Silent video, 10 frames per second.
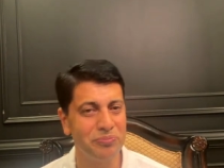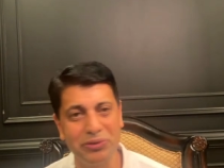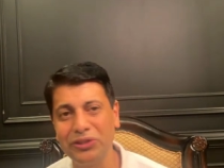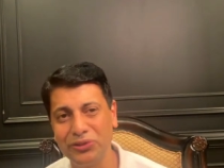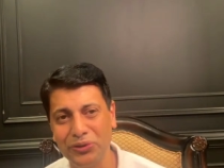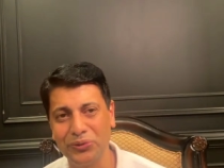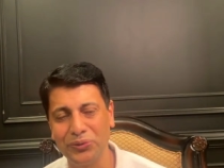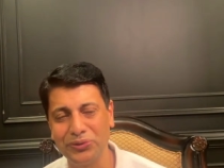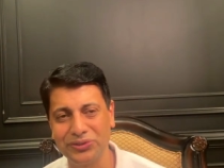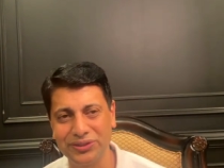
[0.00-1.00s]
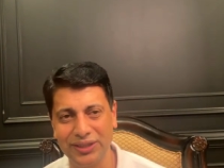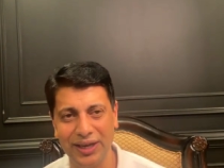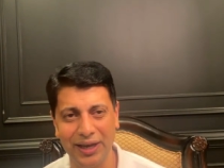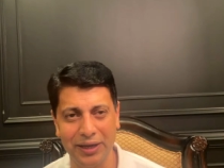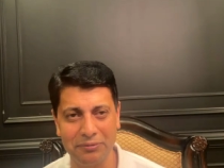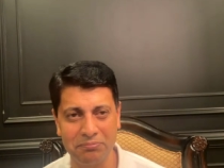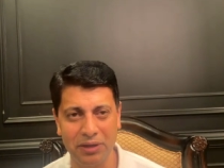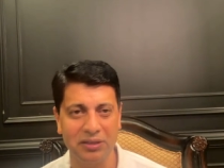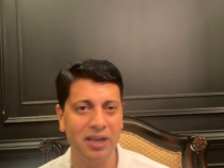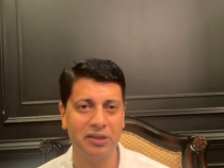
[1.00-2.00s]
breathe through your nose and
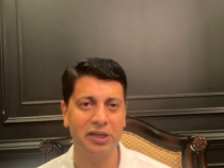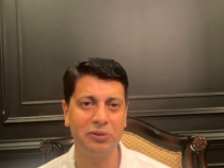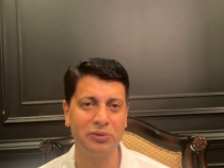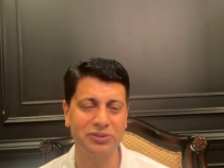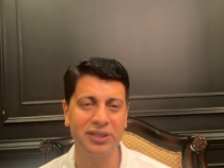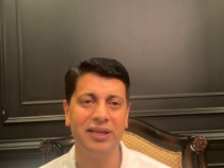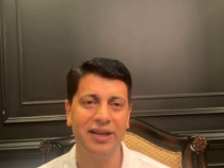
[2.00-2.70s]
inculcate those